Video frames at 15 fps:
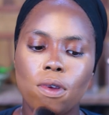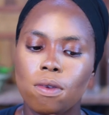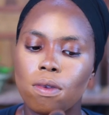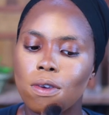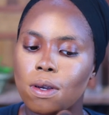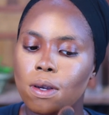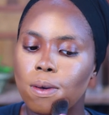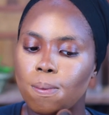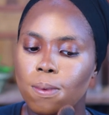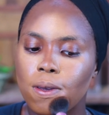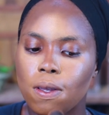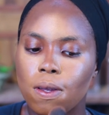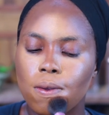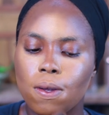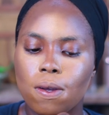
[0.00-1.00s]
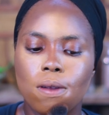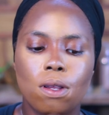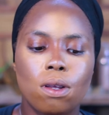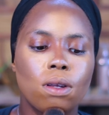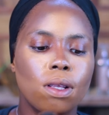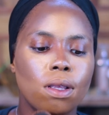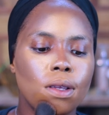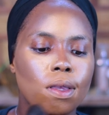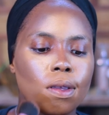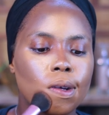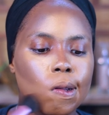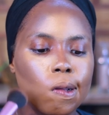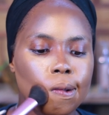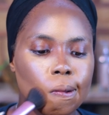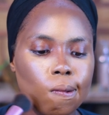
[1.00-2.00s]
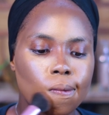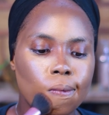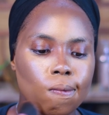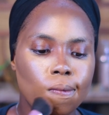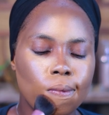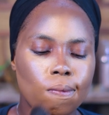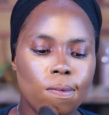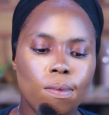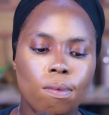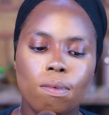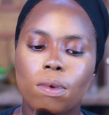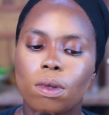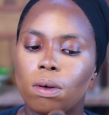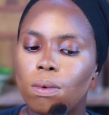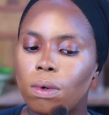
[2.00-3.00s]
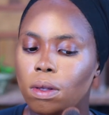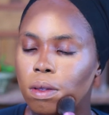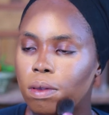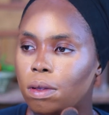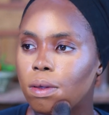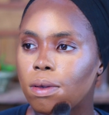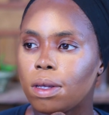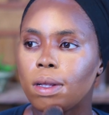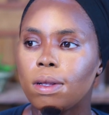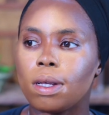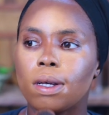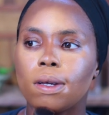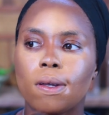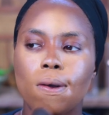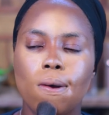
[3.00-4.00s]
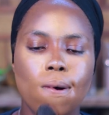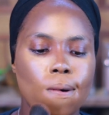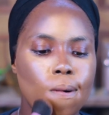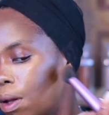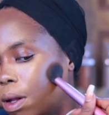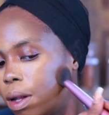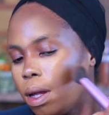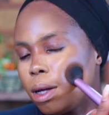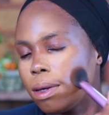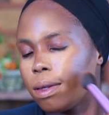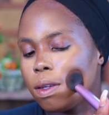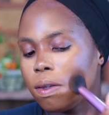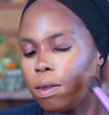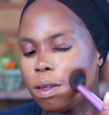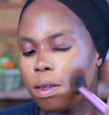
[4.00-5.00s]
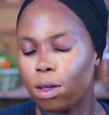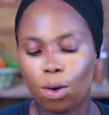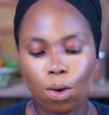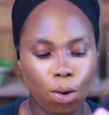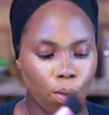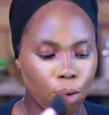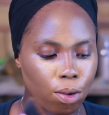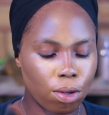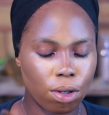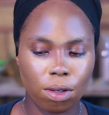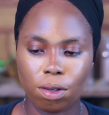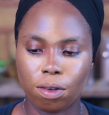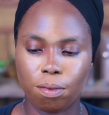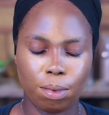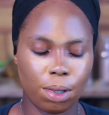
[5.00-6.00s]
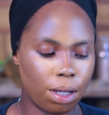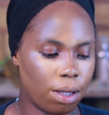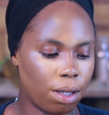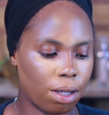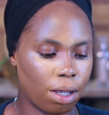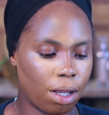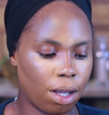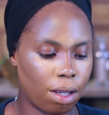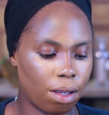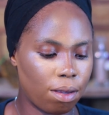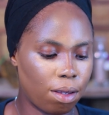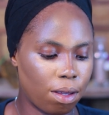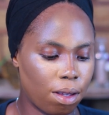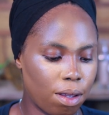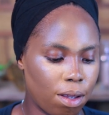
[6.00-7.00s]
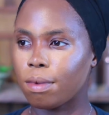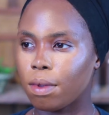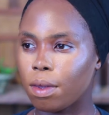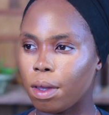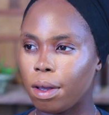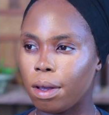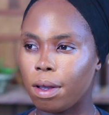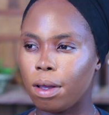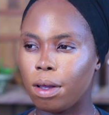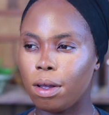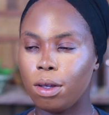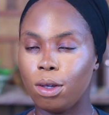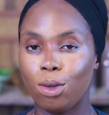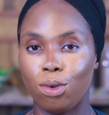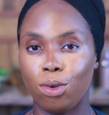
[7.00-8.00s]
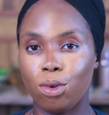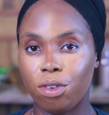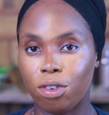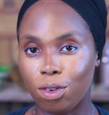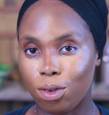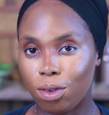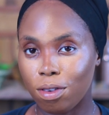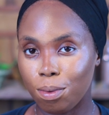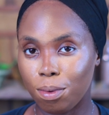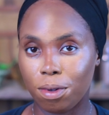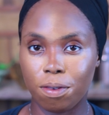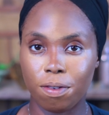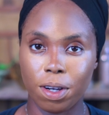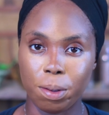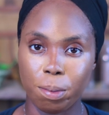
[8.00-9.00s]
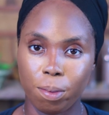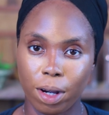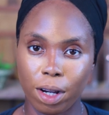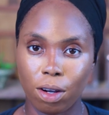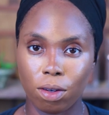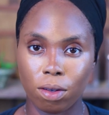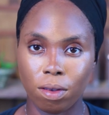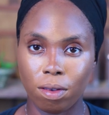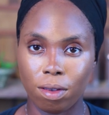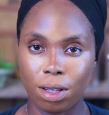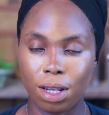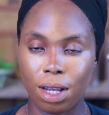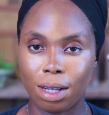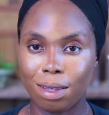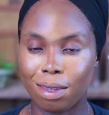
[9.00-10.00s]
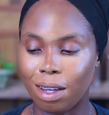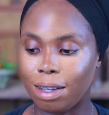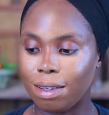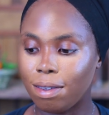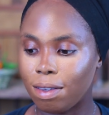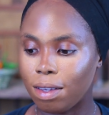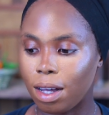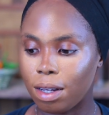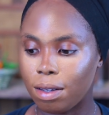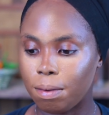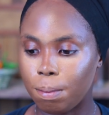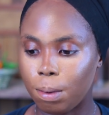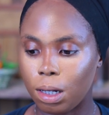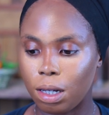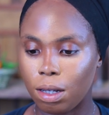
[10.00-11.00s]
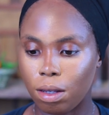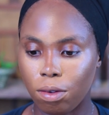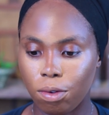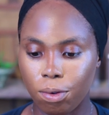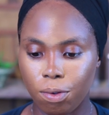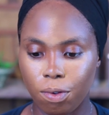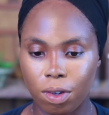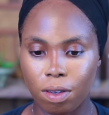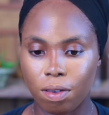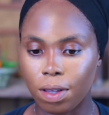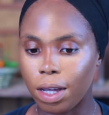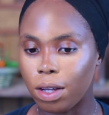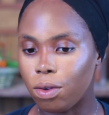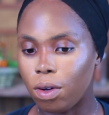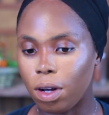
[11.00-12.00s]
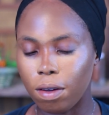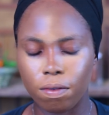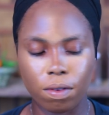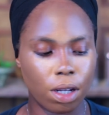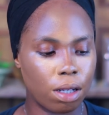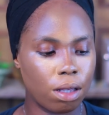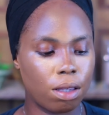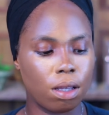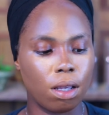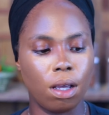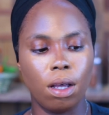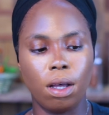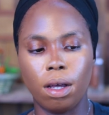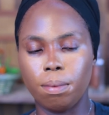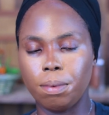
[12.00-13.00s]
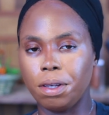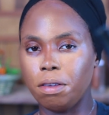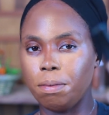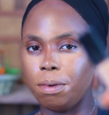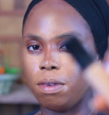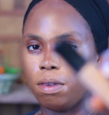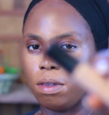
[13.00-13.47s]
Just so I can make it look a lot neater than what it's looking like. Like, this is a whole lot of blending, guys. So she goes in with a very bright concealer, Tan Sand by Too Faced. I don't have that. I'm going to